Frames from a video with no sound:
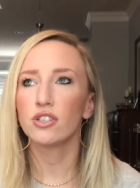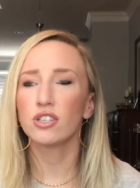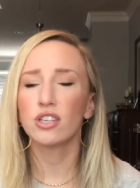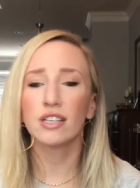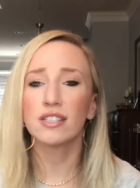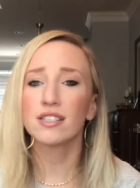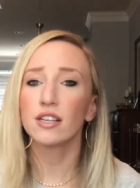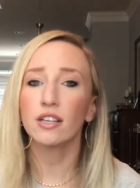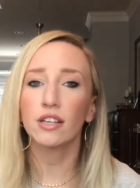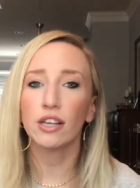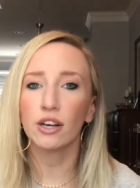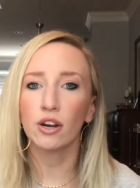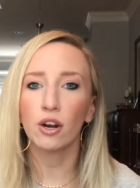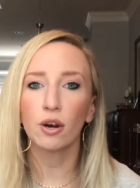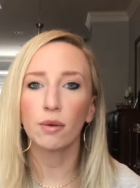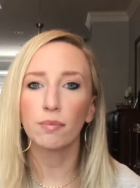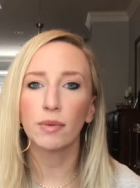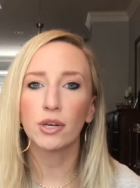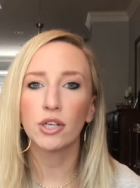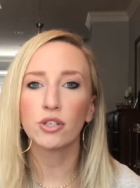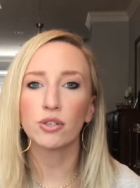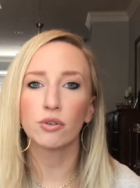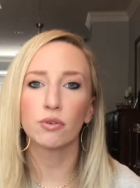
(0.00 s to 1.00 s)
doesn't like hurt
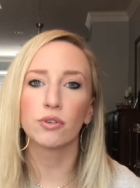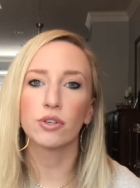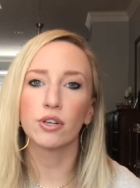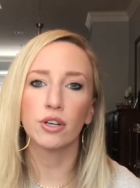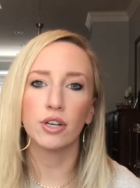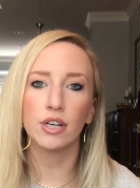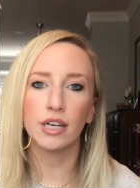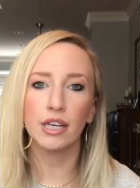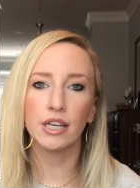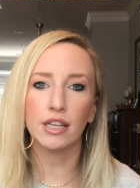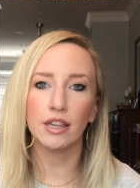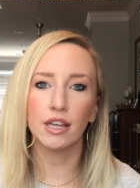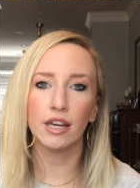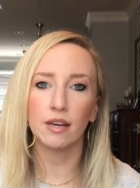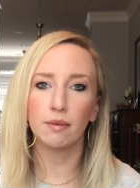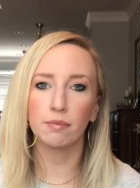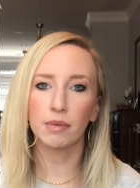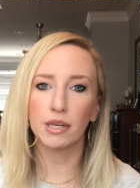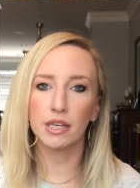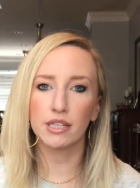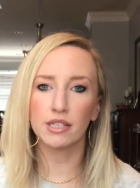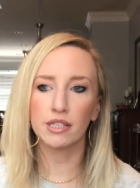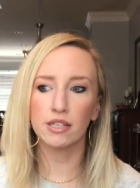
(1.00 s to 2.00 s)
my shoulder or anything
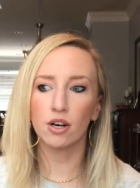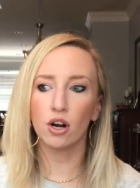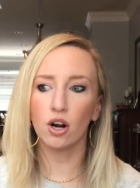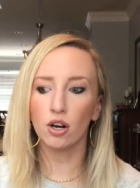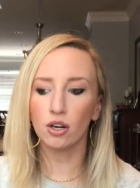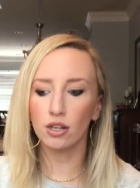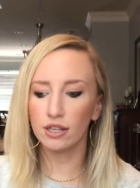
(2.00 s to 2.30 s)
because it,